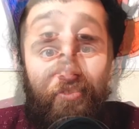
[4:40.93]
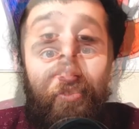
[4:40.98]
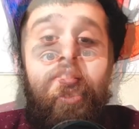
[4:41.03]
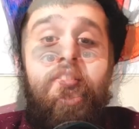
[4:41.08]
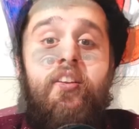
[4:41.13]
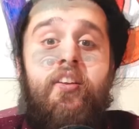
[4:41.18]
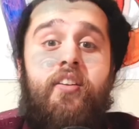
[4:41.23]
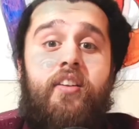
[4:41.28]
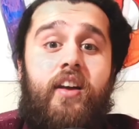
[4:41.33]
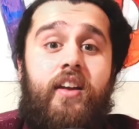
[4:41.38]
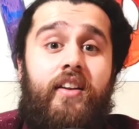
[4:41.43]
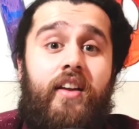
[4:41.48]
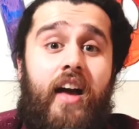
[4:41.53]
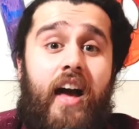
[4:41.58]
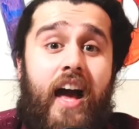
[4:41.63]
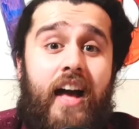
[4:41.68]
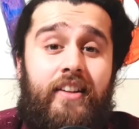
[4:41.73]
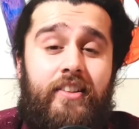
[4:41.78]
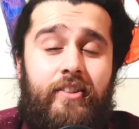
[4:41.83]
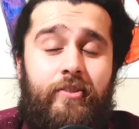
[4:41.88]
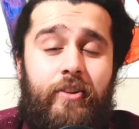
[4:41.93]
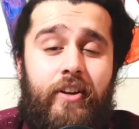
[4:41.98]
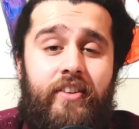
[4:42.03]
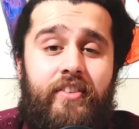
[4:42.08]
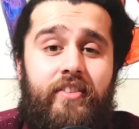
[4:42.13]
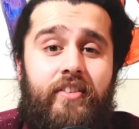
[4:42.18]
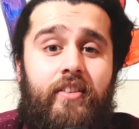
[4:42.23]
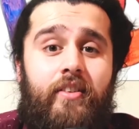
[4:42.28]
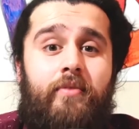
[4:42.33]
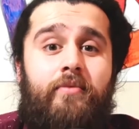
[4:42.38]
CNN
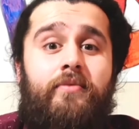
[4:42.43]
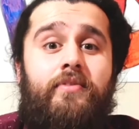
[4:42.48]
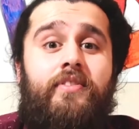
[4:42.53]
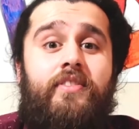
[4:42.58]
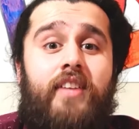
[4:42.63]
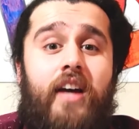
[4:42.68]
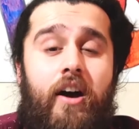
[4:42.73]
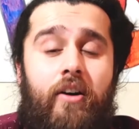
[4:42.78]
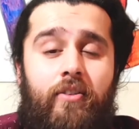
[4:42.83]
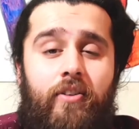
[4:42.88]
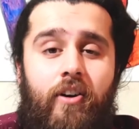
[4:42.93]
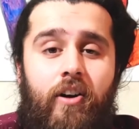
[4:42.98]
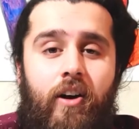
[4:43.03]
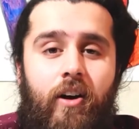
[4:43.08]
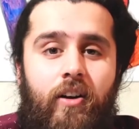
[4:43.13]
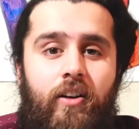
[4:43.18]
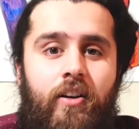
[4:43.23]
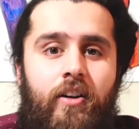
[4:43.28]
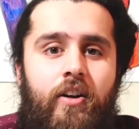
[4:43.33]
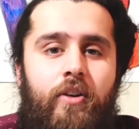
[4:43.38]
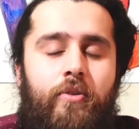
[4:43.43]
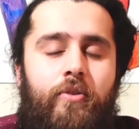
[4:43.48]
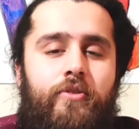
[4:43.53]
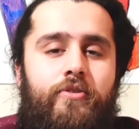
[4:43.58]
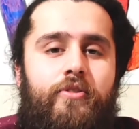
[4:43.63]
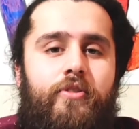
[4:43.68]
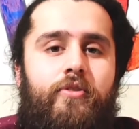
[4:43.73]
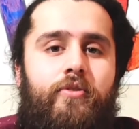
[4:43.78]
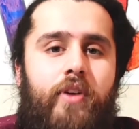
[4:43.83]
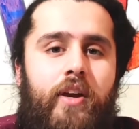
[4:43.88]
Anti-Racism Town Hall was
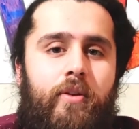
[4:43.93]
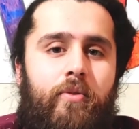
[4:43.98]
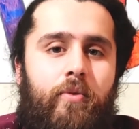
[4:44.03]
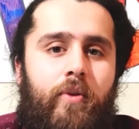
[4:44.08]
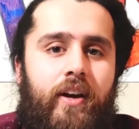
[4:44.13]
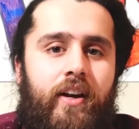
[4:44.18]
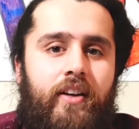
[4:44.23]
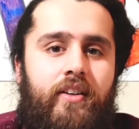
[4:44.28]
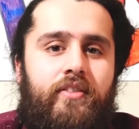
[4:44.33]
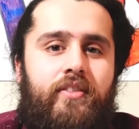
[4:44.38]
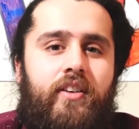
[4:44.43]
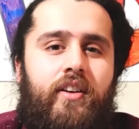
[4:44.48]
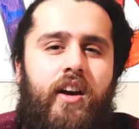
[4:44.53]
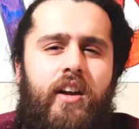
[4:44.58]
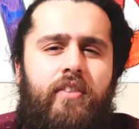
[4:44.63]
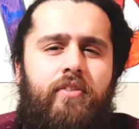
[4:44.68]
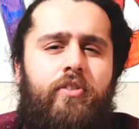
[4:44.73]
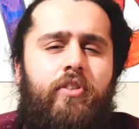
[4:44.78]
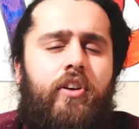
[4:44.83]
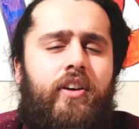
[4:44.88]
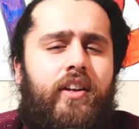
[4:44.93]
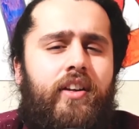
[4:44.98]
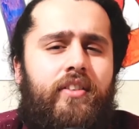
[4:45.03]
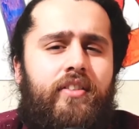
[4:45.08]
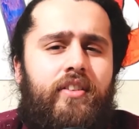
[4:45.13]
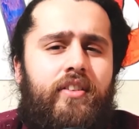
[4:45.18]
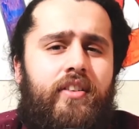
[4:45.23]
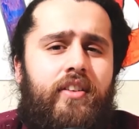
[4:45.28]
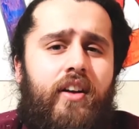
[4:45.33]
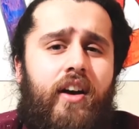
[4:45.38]
a great way to kind of look
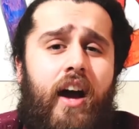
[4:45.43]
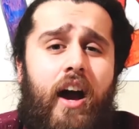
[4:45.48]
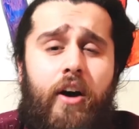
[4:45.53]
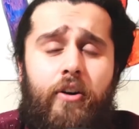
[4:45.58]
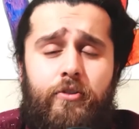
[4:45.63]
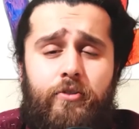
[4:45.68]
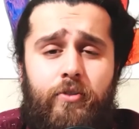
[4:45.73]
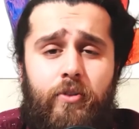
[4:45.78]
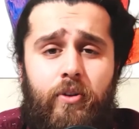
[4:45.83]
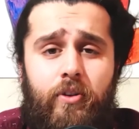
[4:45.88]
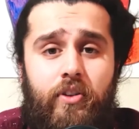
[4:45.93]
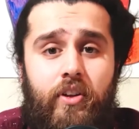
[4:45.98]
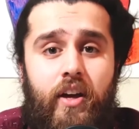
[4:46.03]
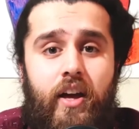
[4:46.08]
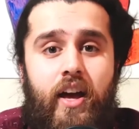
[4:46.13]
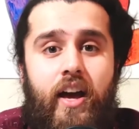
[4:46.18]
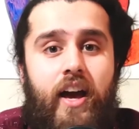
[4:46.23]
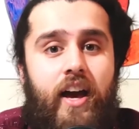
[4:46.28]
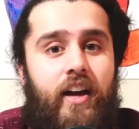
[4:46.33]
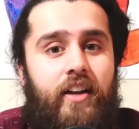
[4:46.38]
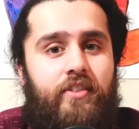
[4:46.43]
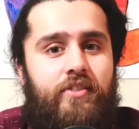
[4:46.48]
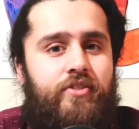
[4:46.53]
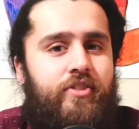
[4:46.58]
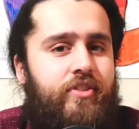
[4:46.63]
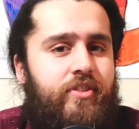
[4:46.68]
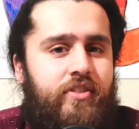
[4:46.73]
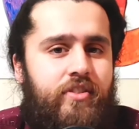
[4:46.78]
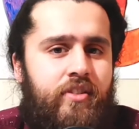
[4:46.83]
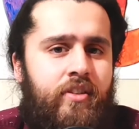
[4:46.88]
into the household and
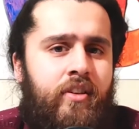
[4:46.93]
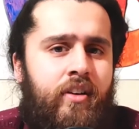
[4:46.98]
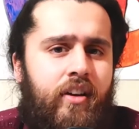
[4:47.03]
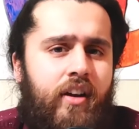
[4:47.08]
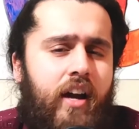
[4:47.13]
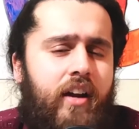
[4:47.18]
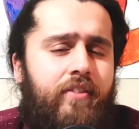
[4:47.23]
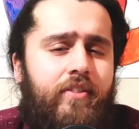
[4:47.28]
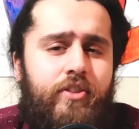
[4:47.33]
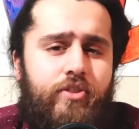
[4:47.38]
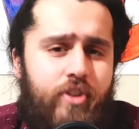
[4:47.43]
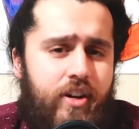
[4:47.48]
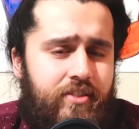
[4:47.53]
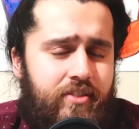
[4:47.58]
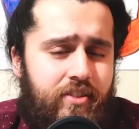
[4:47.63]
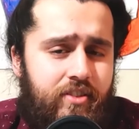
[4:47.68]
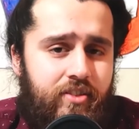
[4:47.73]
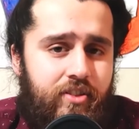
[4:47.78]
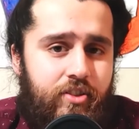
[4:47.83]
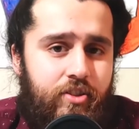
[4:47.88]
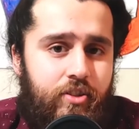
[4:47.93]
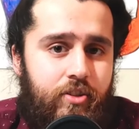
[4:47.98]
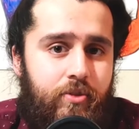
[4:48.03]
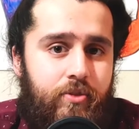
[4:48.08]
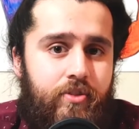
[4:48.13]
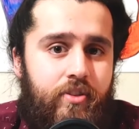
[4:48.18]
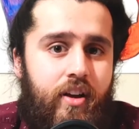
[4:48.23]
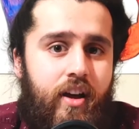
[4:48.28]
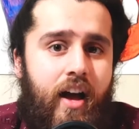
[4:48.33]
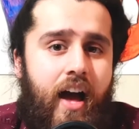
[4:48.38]
just kind of address these
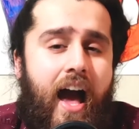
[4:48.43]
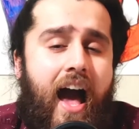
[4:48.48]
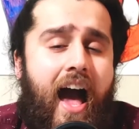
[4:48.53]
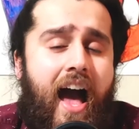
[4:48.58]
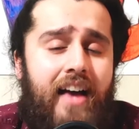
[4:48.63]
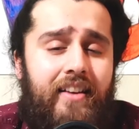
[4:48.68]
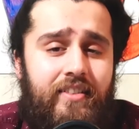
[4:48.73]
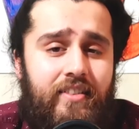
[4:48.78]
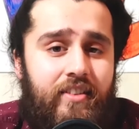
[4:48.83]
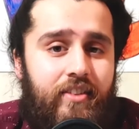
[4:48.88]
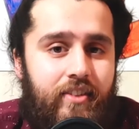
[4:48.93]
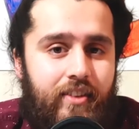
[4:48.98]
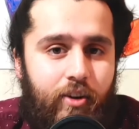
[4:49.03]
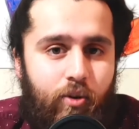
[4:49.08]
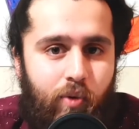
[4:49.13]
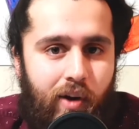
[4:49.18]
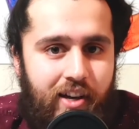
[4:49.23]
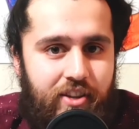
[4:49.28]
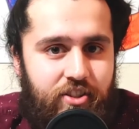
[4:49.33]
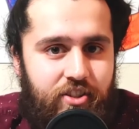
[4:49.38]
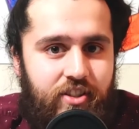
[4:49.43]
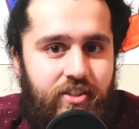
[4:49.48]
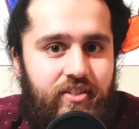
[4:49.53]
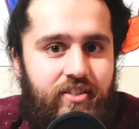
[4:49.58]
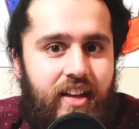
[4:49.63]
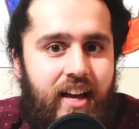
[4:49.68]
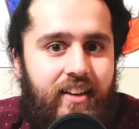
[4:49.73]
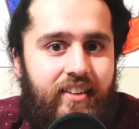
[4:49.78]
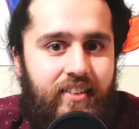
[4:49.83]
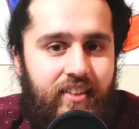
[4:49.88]
issues, ask the questions
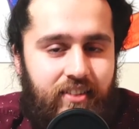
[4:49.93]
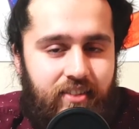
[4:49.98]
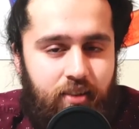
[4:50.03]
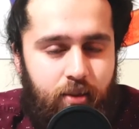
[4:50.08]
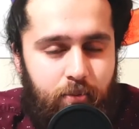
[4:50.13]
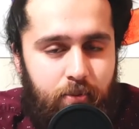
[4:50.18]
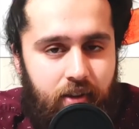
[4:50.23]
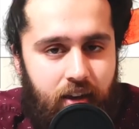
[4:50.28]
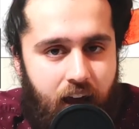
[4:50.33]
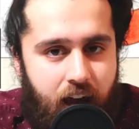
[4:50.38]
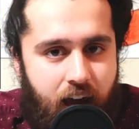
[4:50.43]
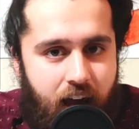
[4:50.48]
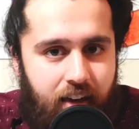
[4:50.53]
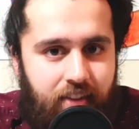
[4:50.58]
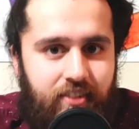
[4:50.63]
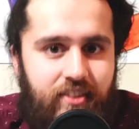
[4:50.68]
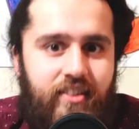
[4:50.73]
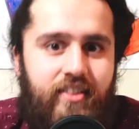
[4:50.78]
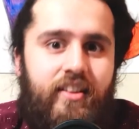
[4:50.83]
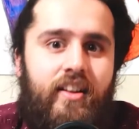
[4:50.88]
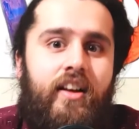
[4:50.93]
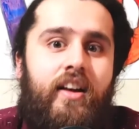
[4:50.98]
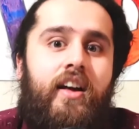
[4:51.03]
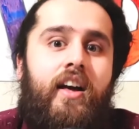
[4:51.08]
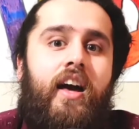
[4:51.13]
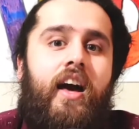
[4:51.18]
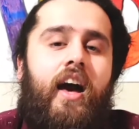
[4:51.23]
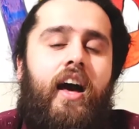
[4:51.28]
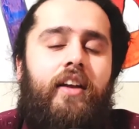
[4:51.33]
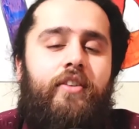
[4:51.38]
that need to be asked,
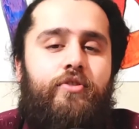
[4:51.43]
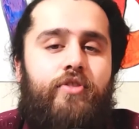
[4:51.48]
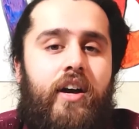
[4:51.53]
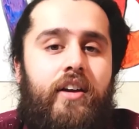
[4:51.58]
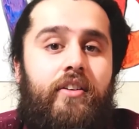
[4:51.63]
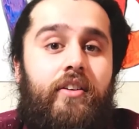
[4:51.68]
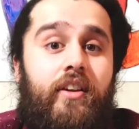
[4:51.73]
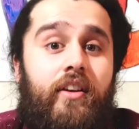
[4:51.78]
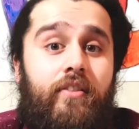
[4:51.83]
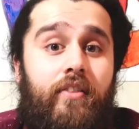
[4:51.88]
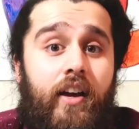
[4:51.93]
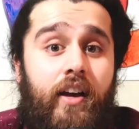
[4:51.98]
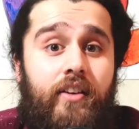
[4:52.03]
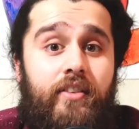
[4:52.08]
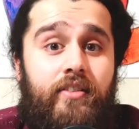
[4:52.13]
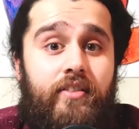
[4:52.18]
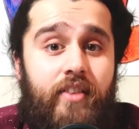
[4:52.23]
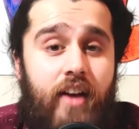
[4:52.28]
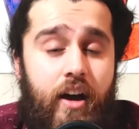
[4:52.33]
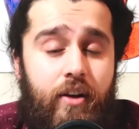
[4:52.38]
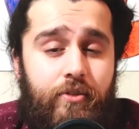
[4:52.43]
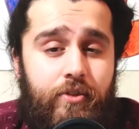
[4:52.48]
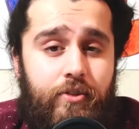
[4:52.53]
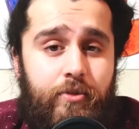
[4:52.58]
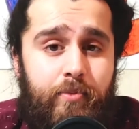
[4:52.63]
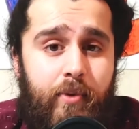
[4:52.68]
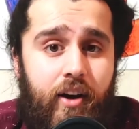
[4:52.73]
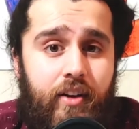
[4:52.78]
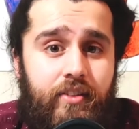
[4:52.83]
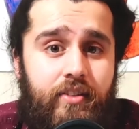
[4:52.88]
and try to give a sound
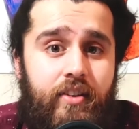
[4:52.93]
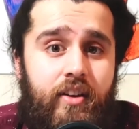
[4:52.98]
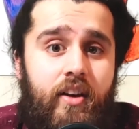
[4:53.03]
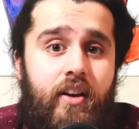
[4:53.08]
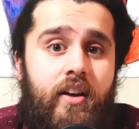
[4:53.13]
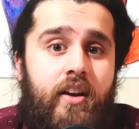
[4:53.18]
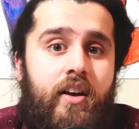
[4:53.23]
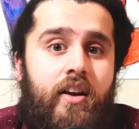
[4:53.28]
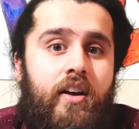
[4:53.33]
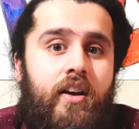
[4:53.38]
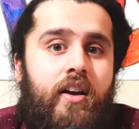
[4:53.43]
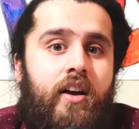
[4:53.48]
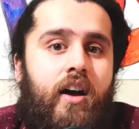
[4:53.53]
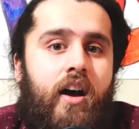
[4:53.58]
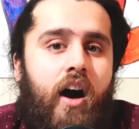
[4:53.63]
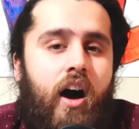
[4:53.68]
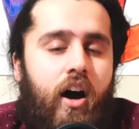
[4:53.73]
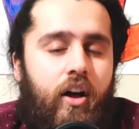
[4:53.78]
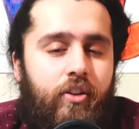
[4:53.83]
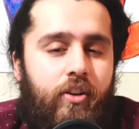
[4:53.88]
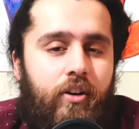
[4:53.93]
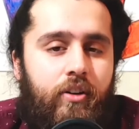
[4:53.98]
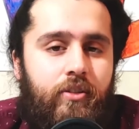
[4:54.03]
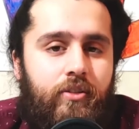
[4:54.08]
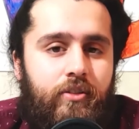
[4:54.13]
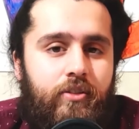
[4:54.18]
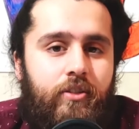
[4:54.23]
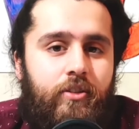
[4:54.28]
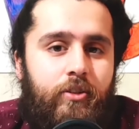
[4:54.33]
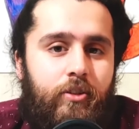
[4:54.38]
response.
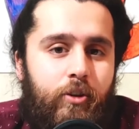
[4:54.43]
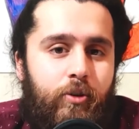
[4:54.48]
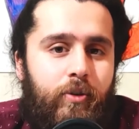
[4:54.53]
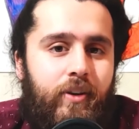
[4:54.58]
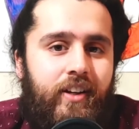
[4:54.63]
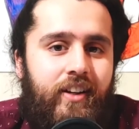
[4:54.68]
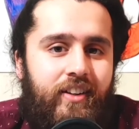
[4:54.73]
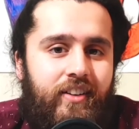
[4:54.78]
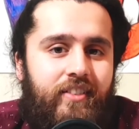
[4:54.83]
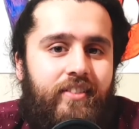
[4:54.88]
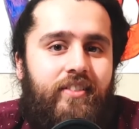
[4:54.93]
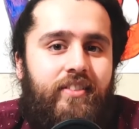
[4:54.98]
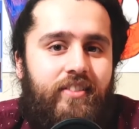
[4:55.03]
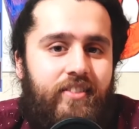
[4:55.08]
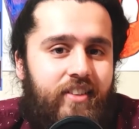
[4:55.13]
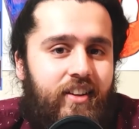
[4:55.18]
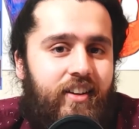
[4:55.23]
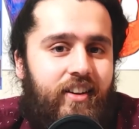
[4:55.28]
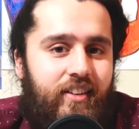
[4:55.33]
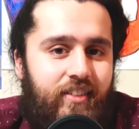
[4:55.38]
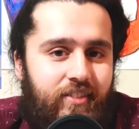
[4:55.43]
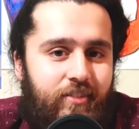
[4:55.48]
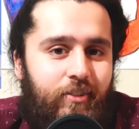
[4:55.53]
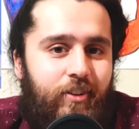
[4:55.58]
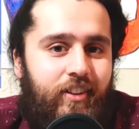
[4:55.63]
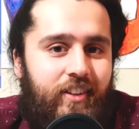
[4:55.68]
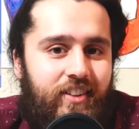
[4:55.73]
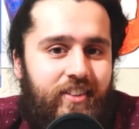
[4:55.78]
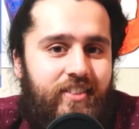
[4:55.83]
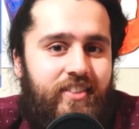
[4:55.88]
Although Louis didn't
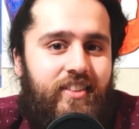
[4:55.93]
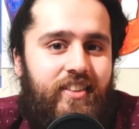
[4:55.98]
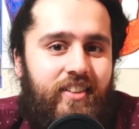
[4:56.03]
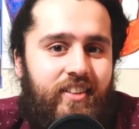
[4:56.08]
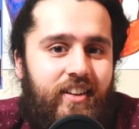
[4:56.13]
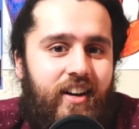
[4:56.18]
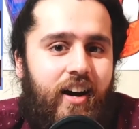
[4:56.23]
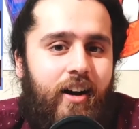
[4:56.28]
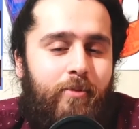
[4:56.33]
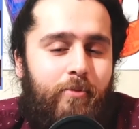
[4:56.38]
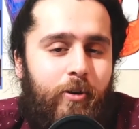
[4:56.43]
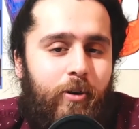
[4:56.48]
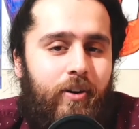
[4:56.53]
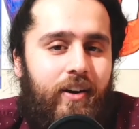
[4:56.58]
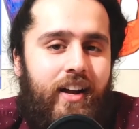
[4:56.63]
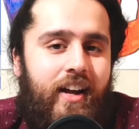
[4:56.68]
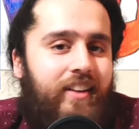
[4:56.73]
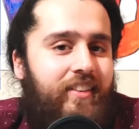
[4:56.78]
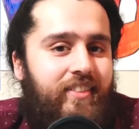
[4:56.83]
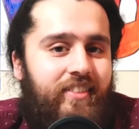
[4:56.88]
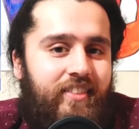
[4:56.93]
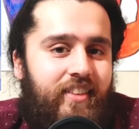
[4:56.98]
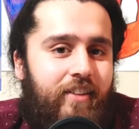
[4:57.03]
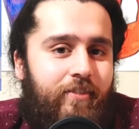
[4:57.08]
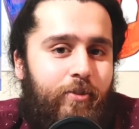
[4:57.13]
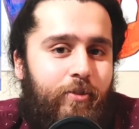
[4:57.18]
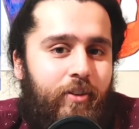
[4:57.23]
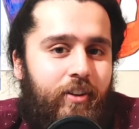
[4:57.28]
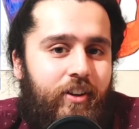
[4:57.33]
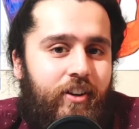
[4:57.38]
really see Elmo, and I
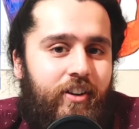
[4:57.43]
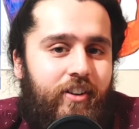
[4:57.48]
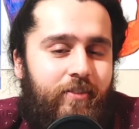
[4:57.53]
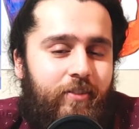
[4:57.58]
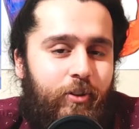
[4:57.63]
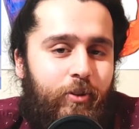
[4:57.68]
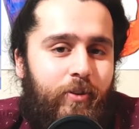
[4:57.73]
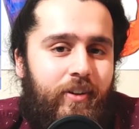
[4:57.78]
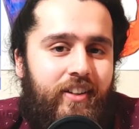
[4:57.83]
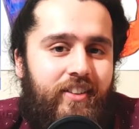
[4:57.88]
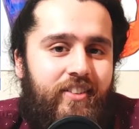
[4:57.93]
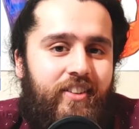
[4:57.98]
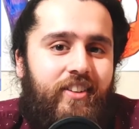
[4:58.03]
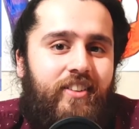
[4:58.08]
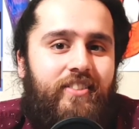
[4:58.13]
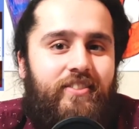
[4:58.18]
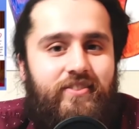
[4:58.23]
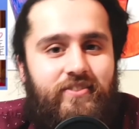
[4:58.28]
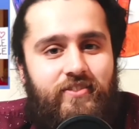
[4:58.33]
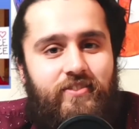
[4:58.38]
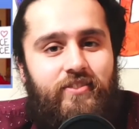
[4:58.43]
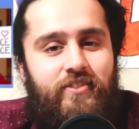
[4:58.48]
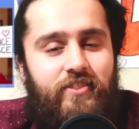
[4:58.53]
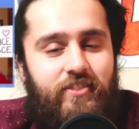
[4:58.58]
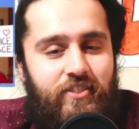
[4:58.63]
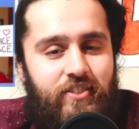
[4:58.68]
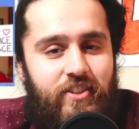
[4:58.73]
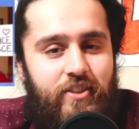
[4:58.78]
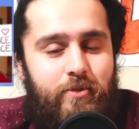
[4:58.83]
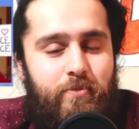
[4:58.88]
never really heard of Louis until
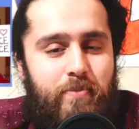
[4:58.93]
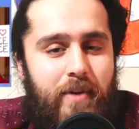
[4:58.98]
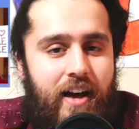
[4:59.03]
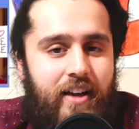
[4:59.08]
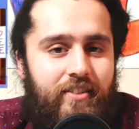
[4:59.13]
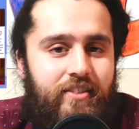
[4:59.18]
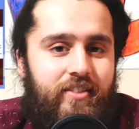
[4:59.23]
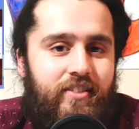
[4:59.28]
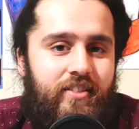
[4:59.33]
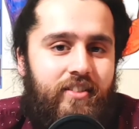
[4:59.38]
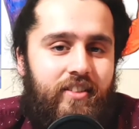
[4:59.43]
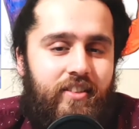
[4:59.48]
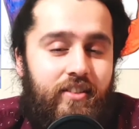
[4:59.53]
these past